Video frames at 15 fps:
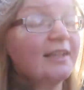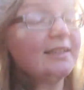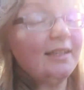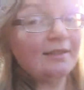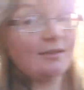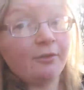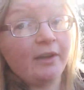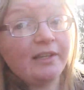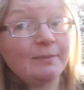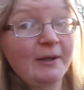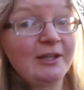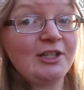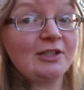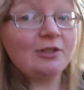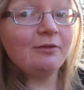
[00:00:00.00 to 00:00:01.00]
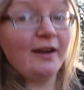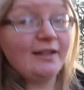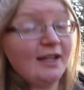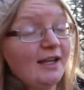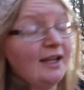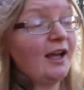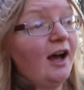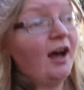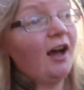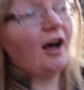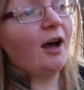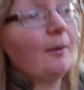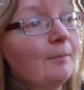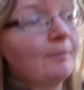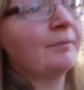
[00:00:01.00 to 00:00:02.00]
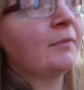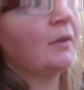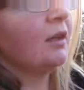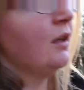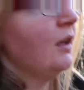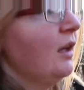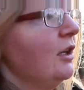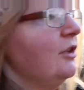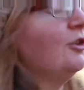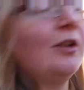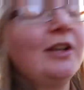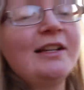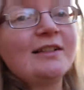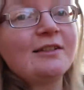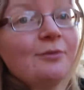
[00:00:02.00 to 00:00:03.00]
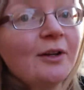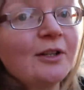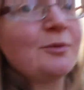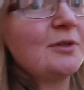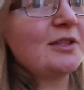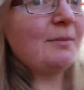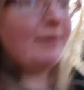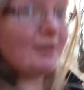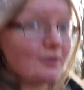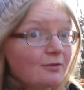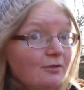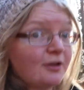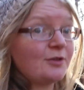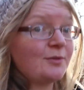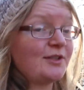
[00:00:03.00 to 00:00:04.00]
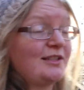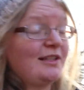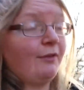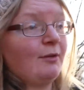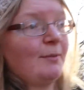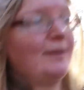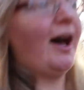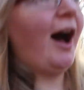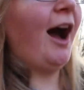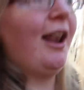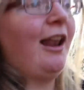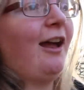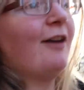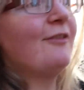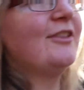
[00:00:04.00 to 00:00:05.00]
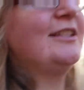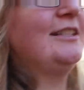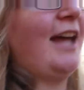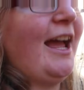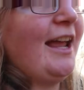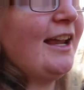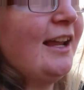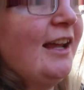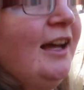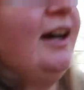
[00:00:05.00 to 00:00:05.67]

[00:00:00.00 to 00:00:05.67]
seen some great species already, not least of which was a mussel thrush, which has definitely been the highlight of the day.